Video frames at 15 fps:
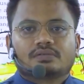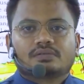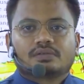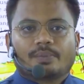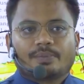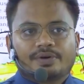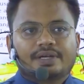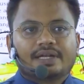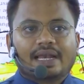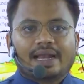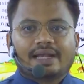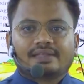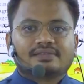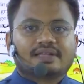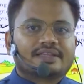Community
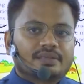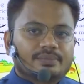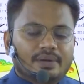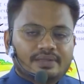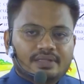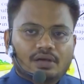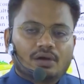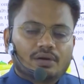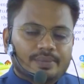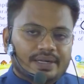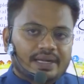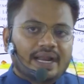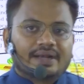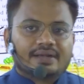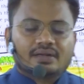land is nothing but the
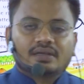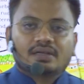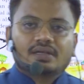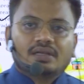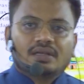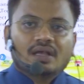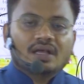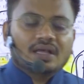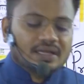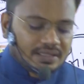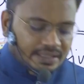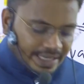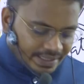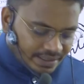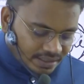government land.
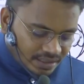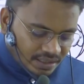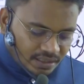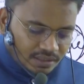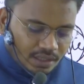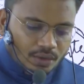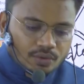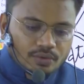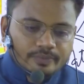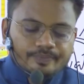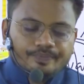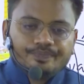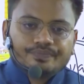Right. Now